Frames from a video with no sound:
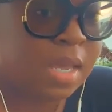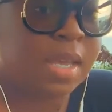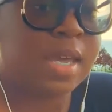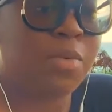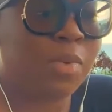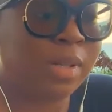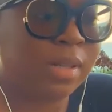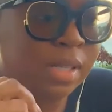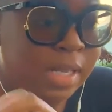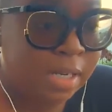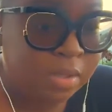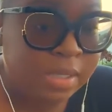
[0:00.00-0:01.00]
It will
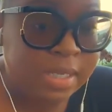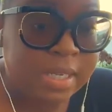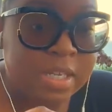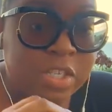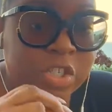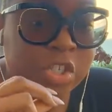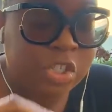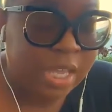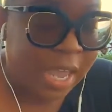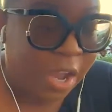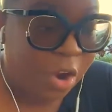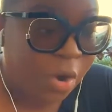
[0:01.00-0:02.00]
literally
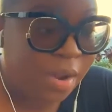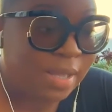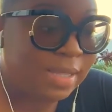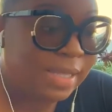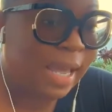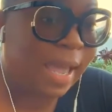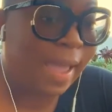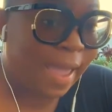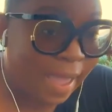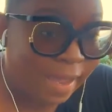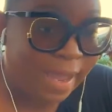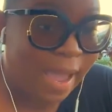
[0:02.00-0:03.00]
scare the
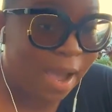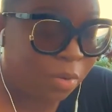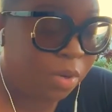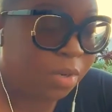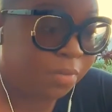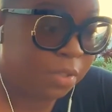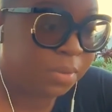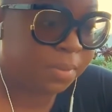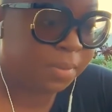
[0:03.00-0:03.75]
heck out of you